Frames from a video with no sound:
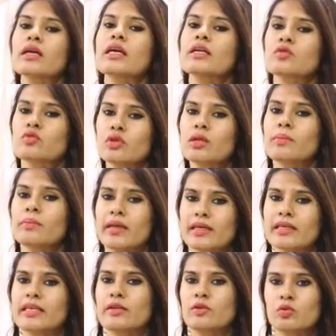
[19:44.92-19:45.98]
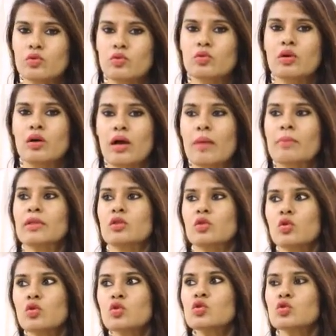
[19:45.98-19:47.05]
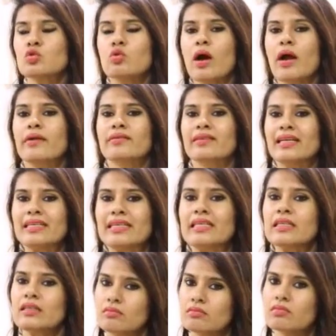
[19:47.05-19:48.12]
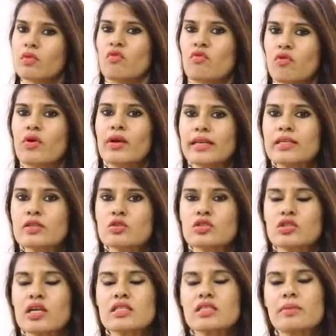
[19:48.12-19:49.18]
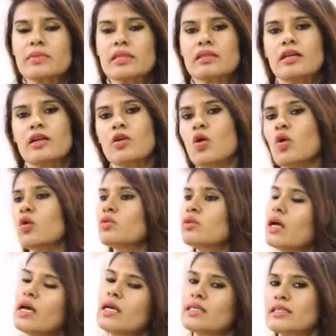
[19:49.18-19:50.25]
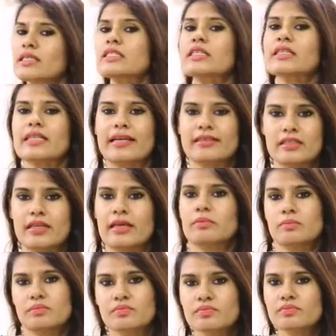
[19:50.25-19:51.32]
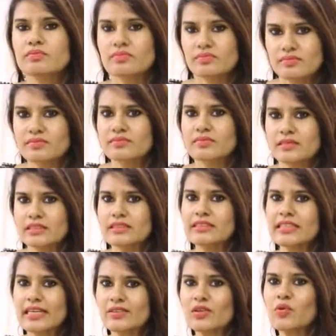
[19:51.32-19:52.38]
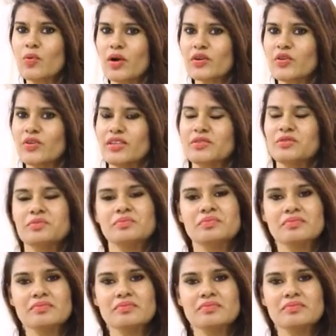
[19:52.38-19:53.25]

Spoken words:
it will make you, those who are really willing to start something their own, this is the right time. Saturn will work on you.